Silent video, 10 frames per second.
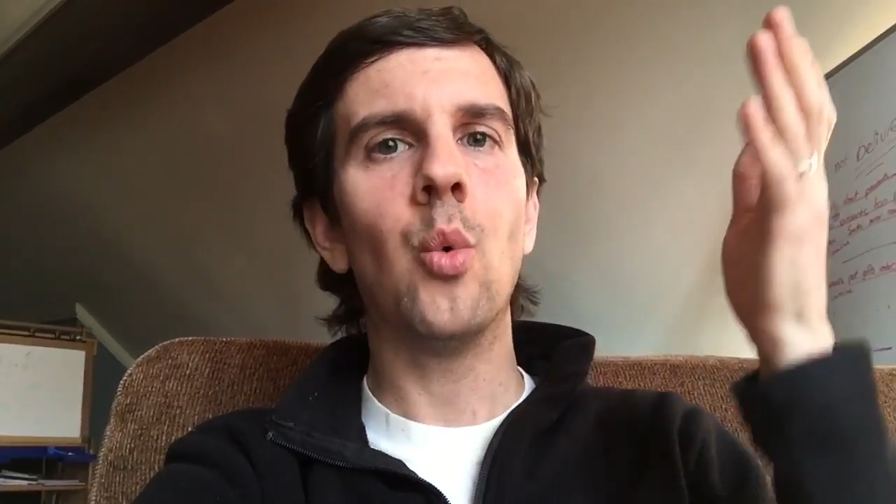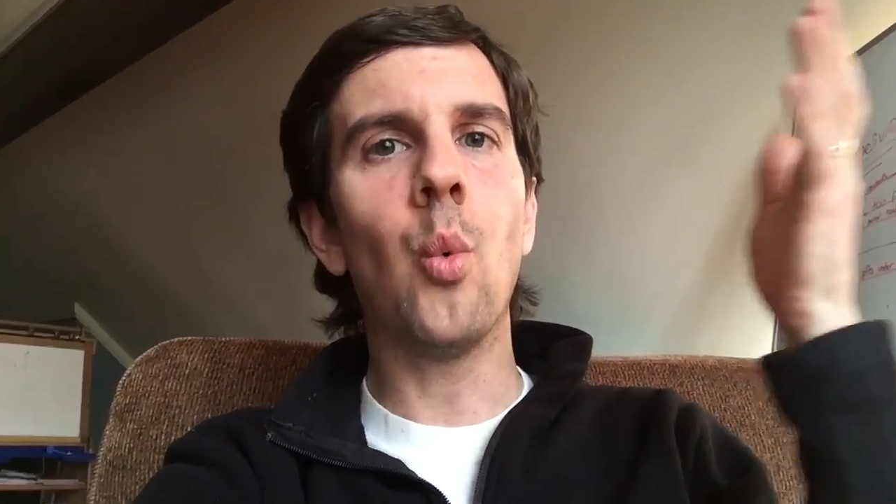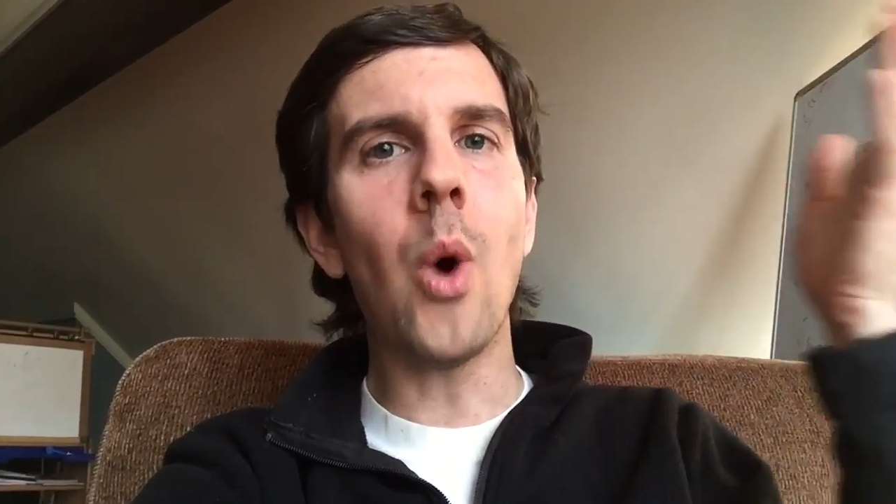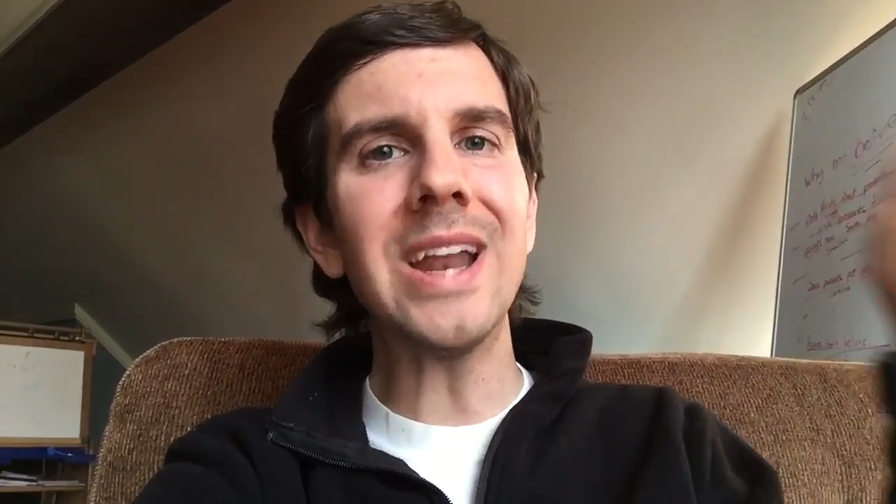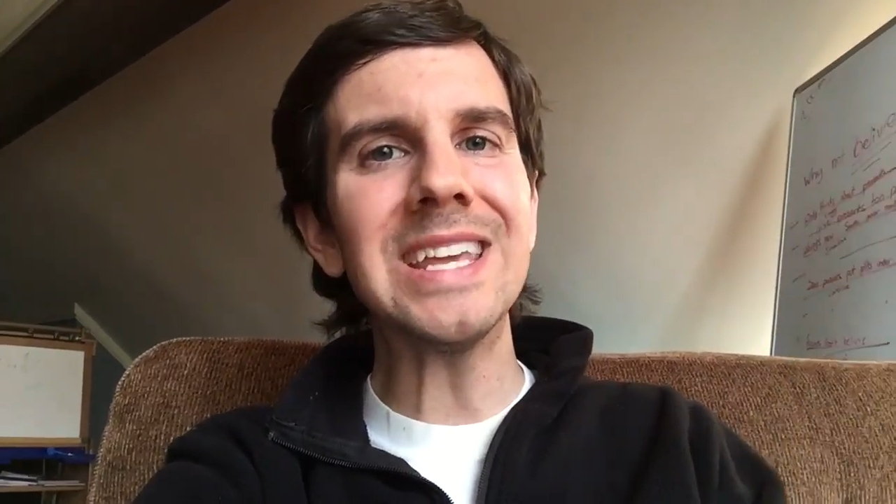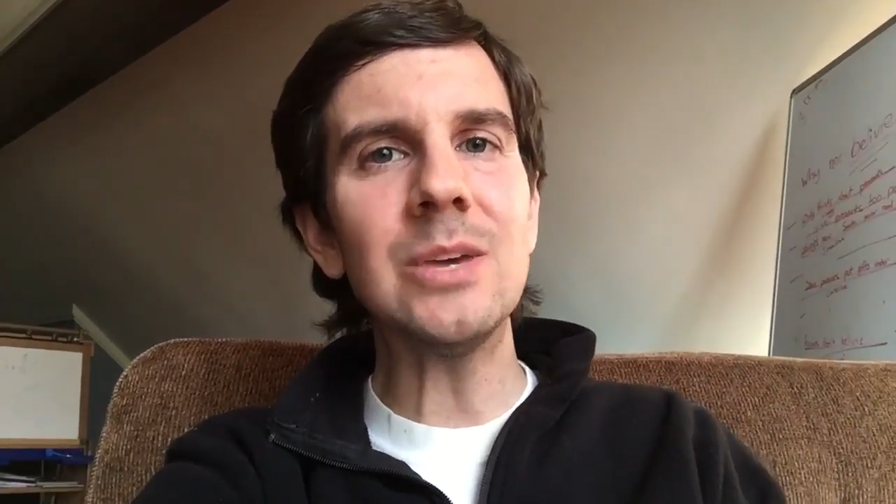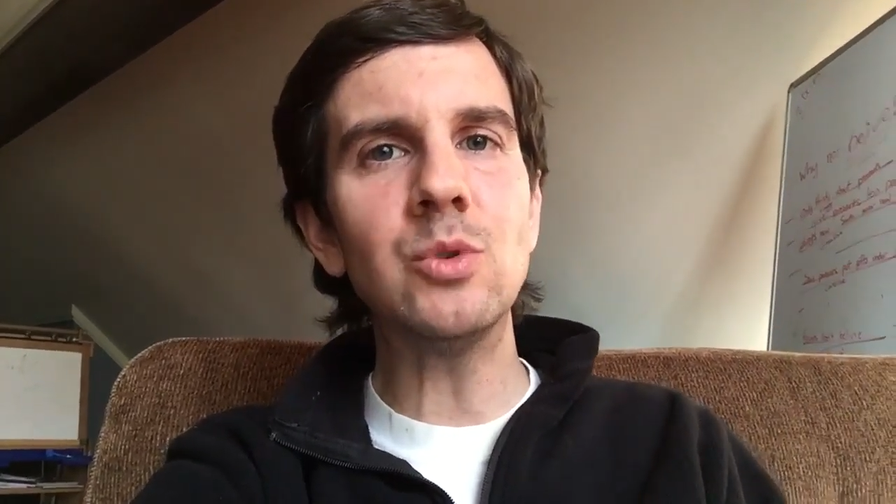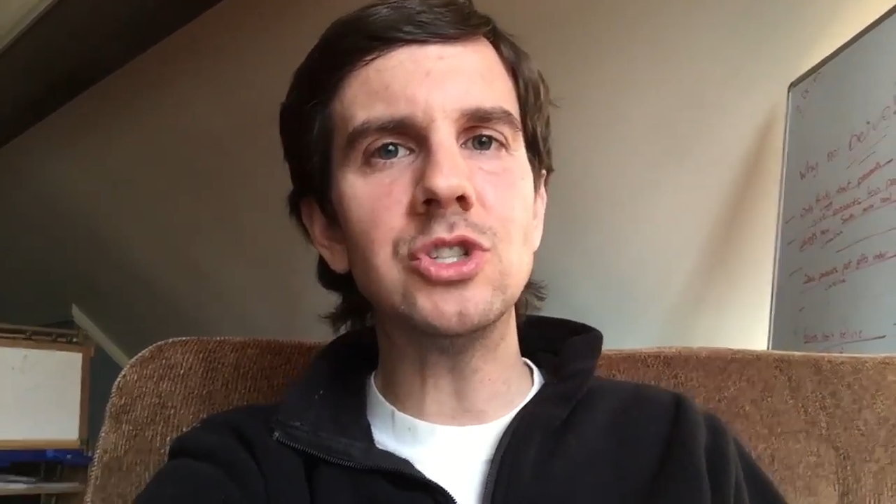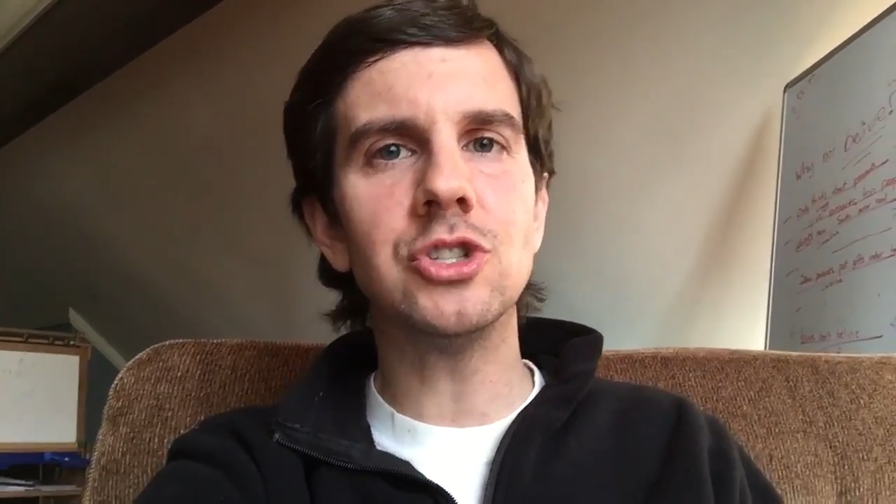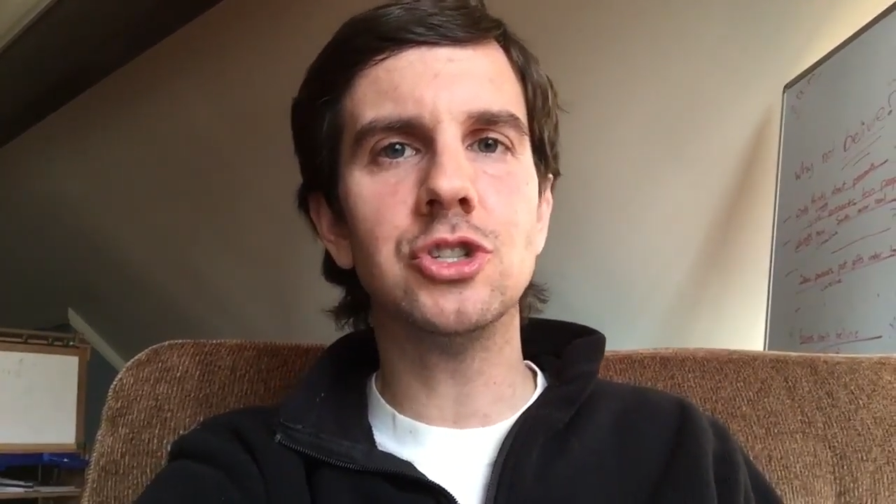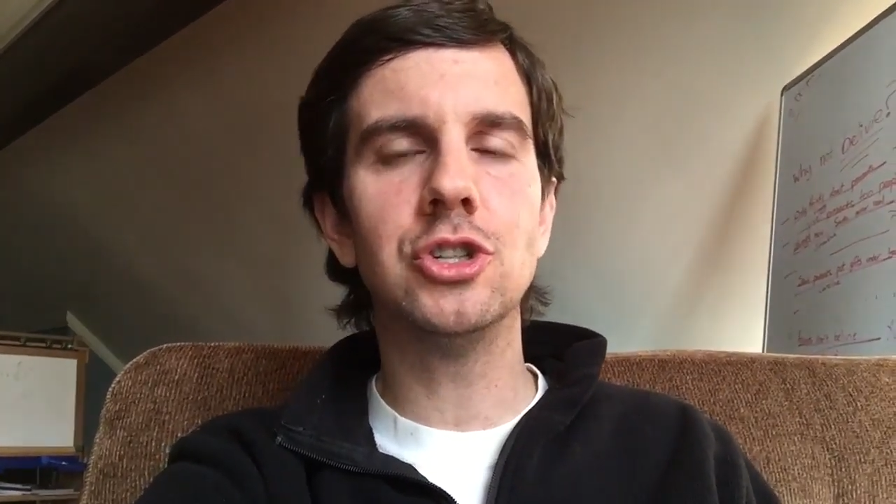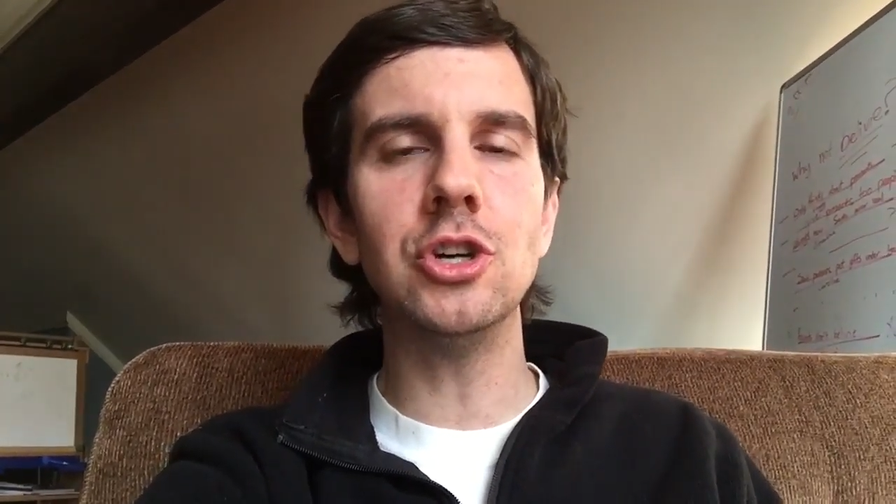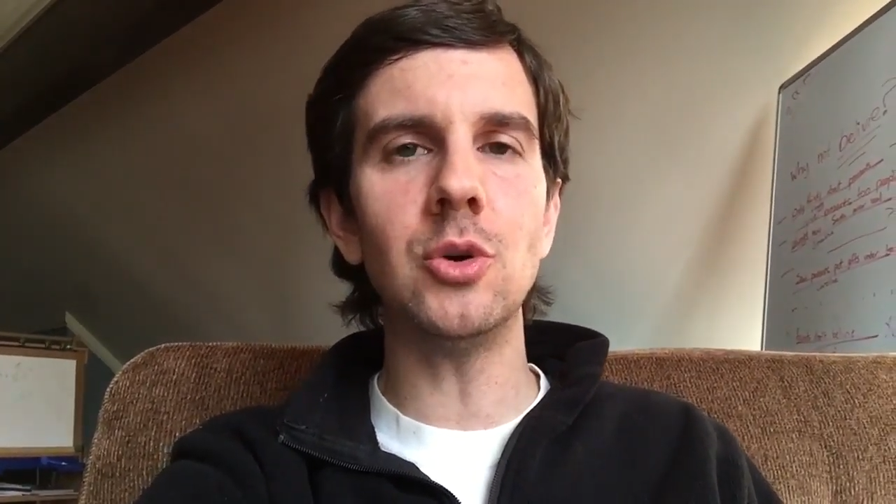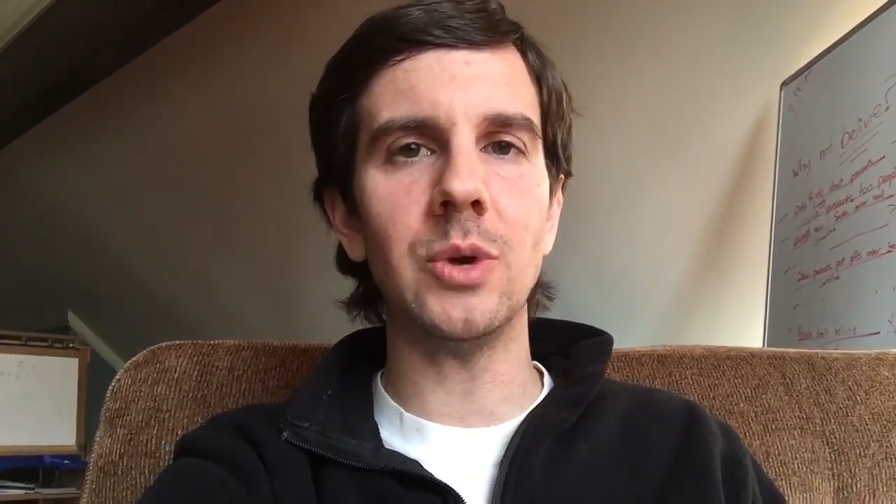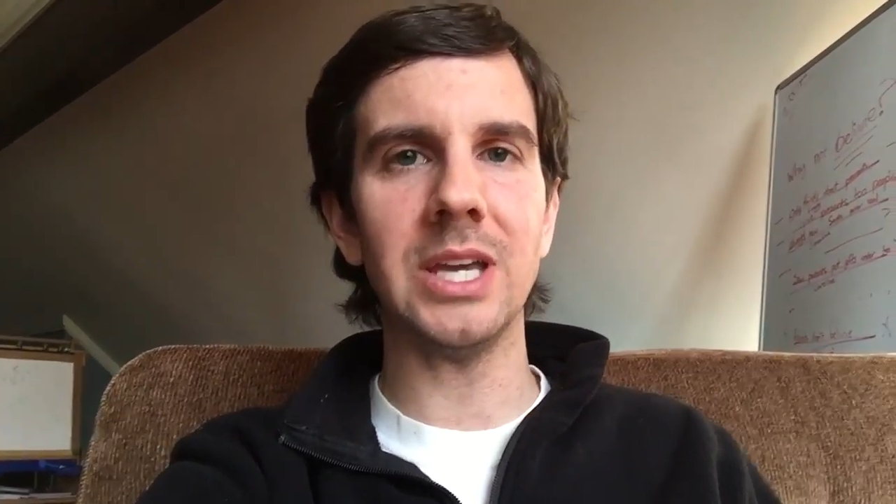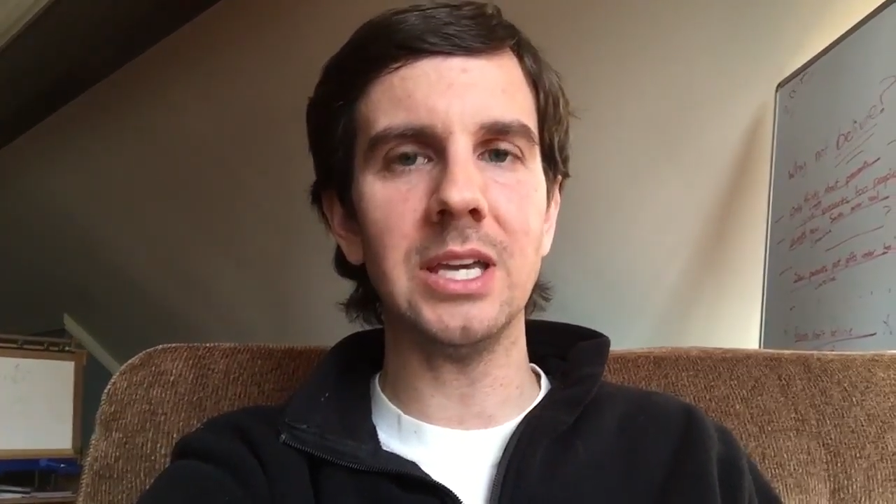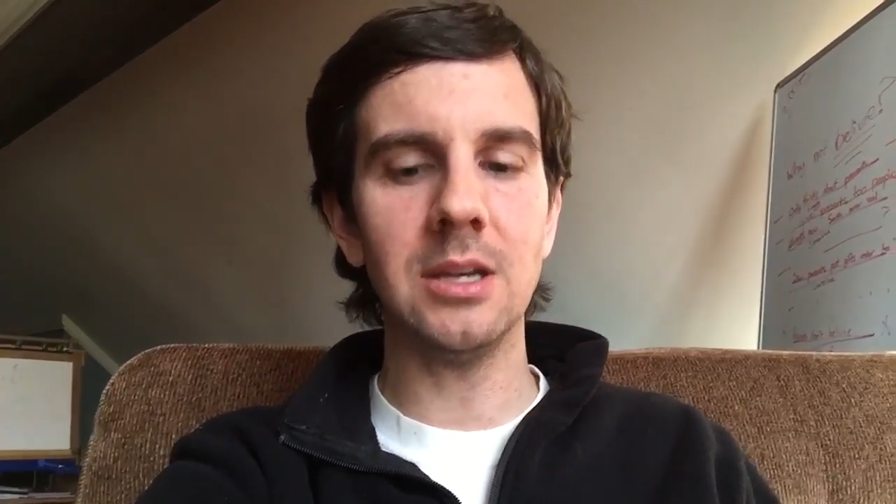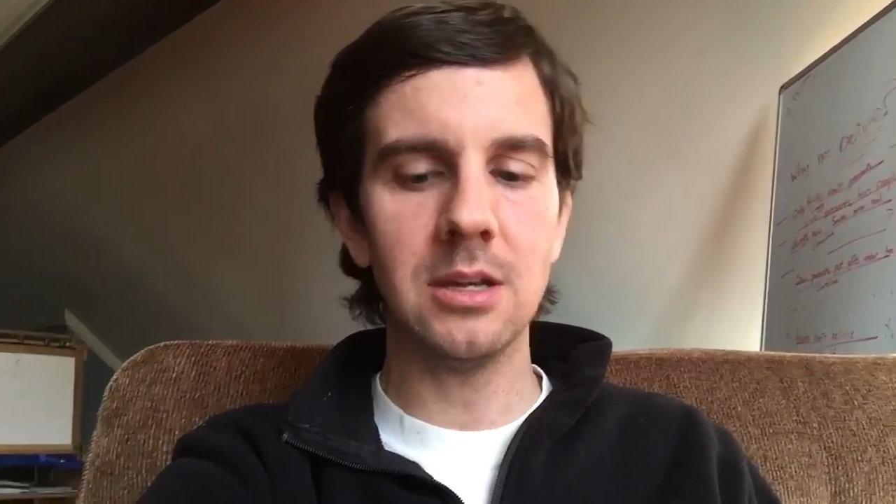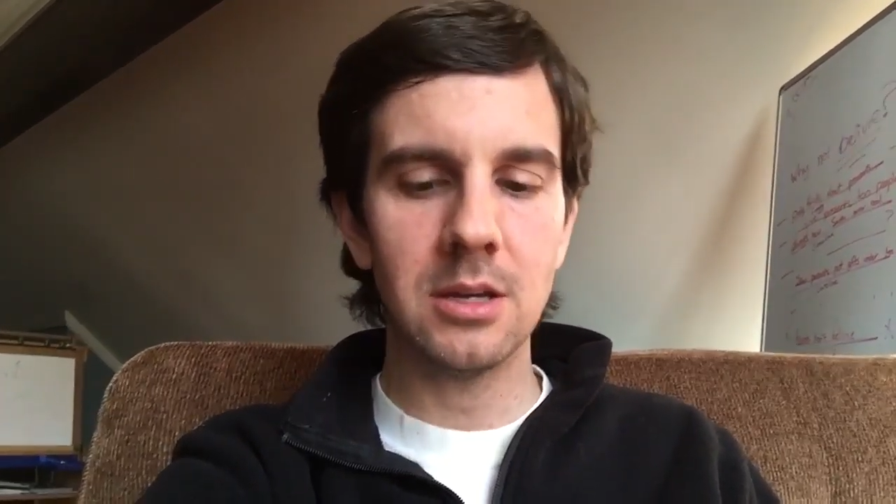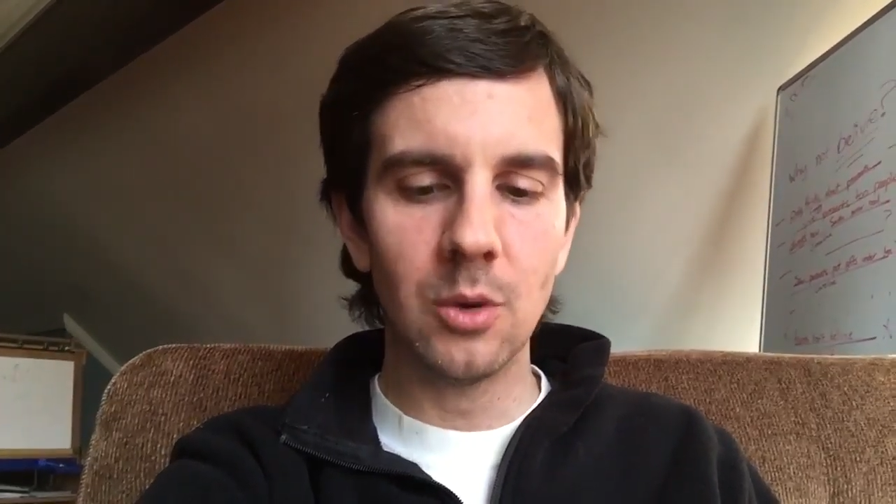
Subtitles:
what he was doing